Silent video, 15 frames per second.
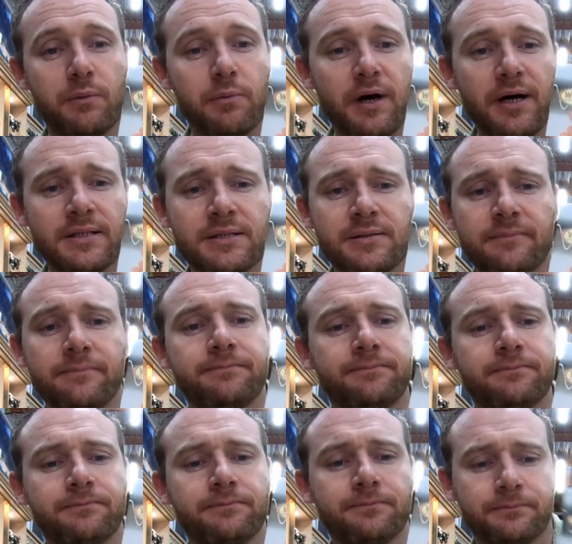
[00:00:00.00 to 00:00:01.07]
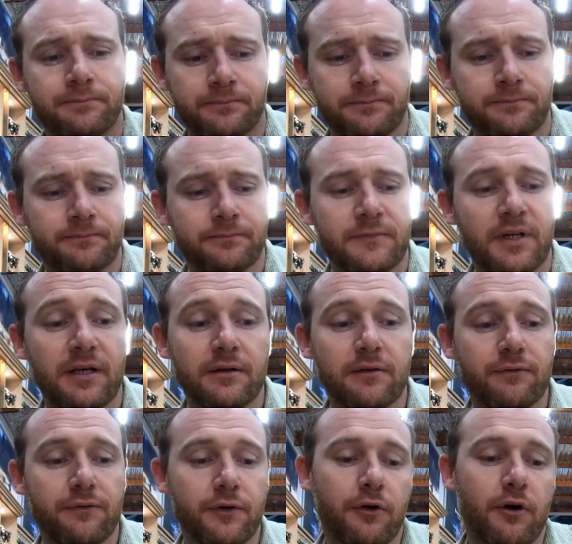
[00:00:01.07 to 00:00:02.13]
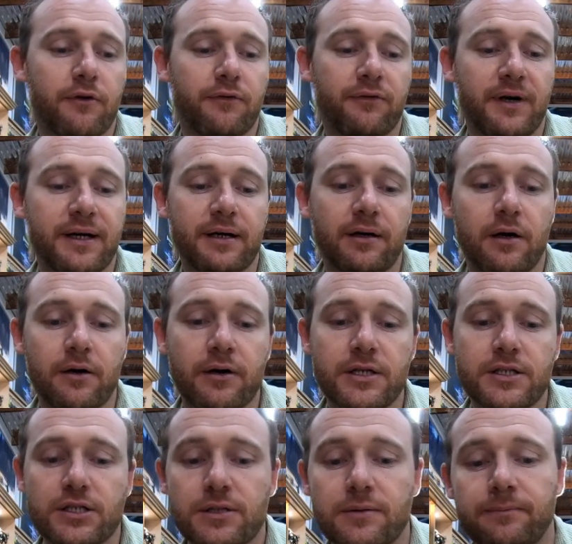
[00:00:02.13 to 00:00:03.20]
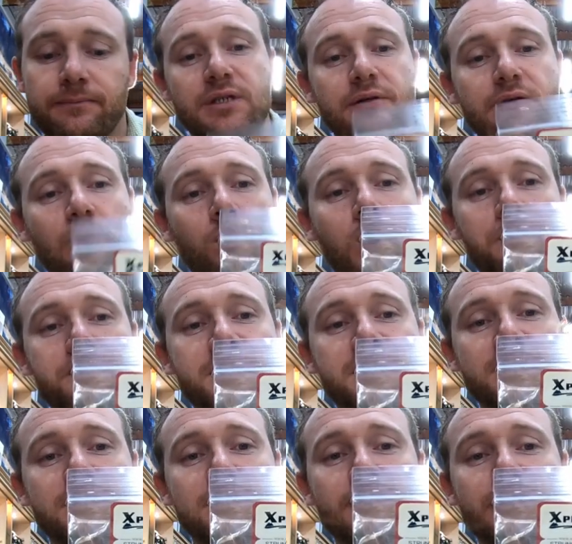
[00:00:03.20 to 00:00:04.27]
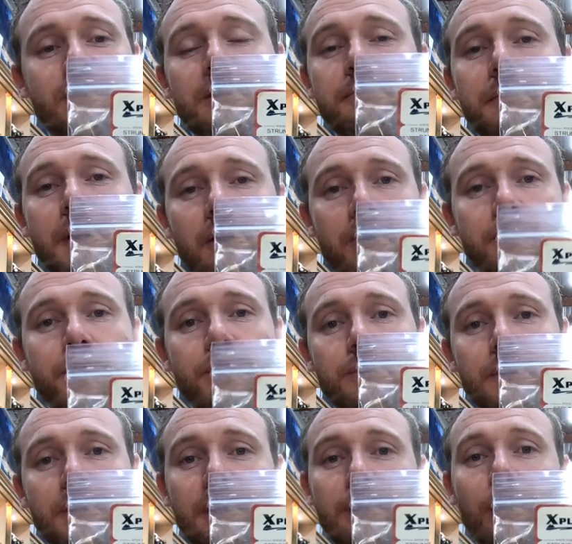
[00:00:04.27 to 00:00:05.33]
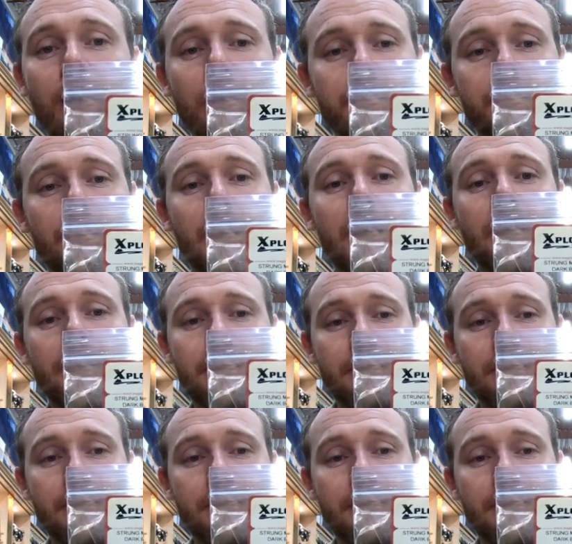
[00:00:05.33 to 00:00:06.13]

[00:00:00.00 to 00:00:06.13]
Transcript: Bright in fluoro fire orange, and the Wapsi Strung Marabou in dark brown.